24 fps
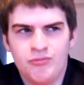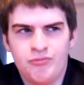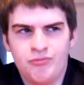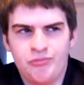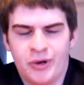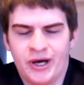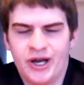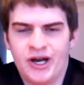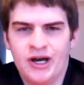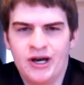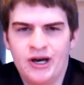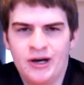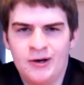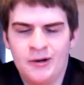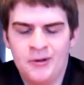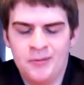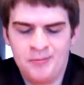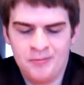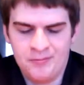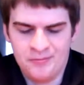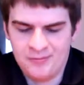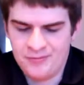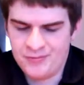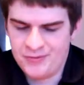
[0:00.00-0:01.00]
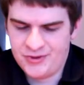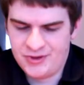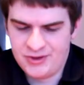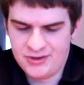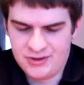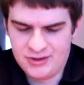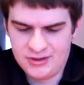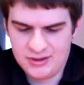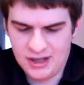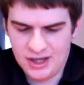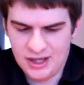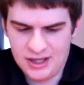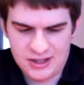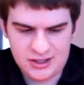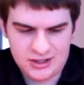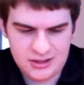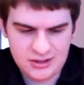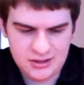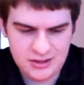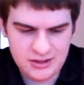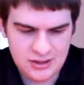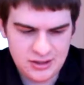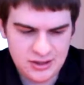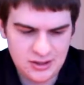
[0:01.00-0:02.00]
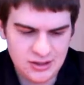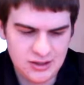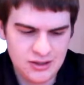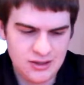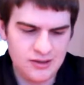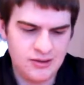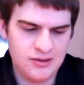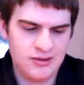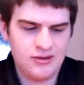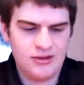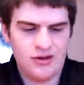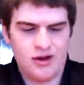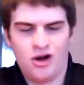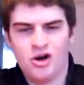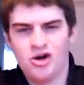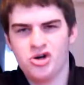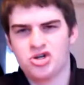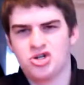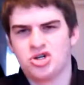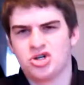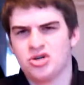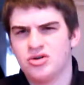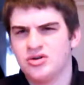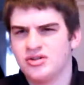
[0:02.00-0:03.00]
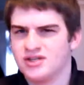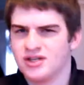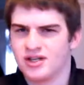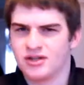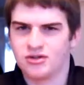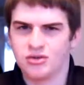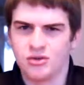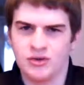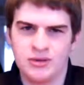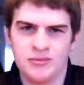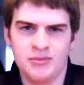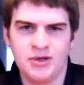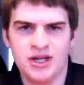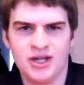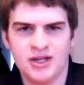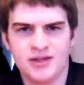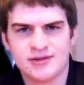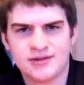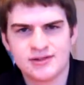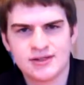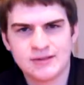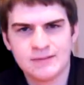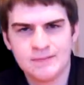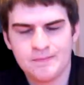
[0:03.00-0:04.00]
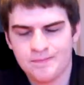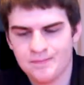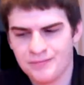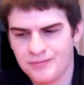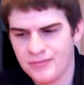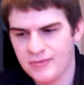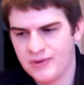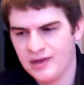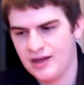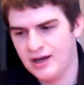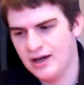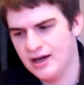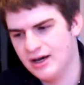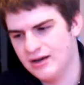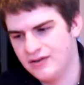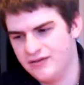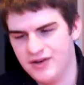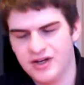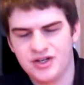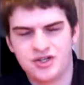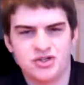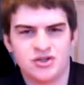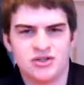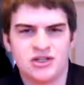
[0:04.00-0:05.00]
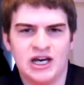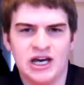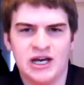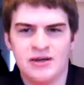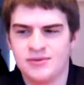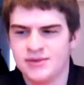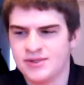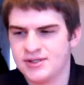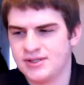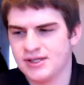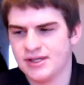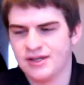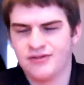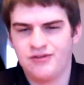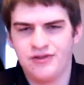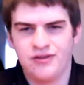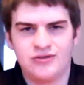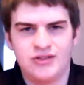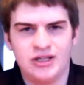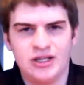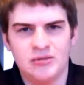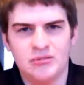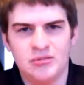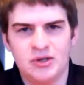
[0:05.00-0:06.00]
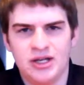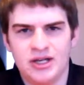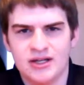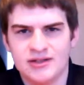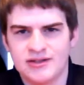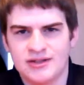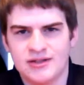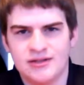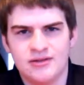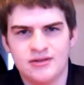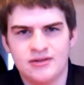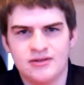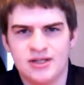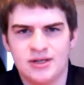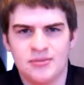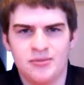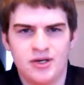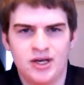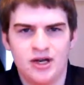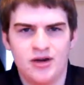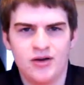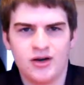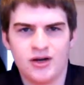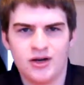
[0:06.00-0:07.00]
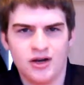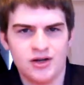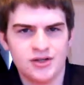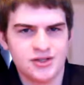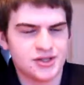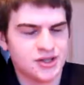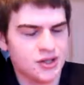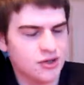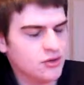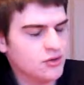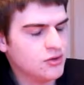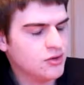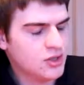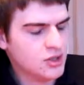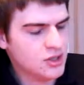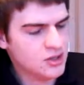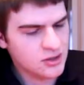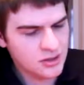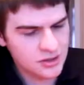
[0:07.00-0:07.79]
But like Archer is like 20 minutes. Adventure Time is like 15 minutes, and Tim and Eric also.